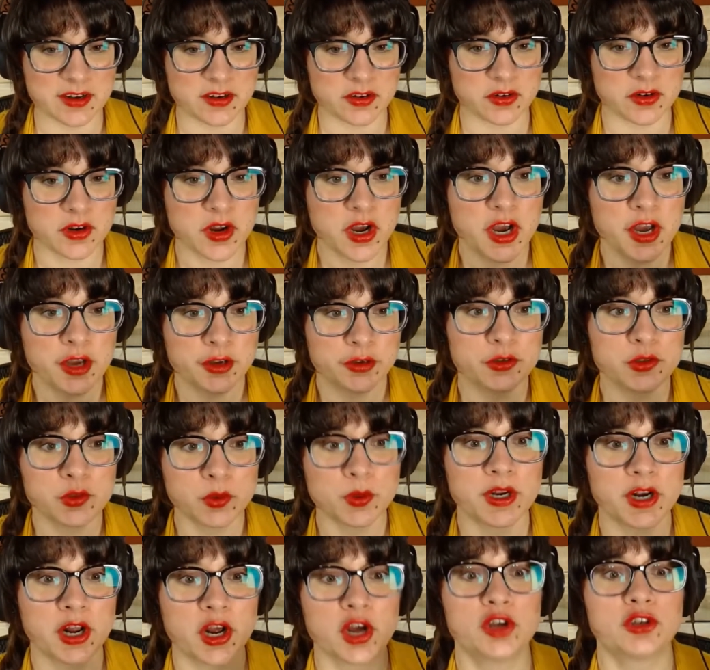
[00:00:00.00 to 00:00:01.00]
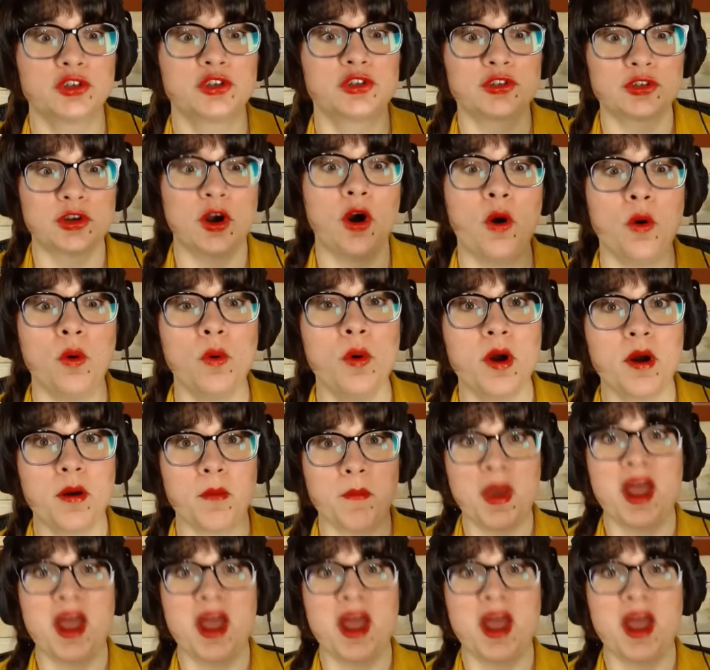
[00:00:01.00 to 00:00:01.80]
And you do it so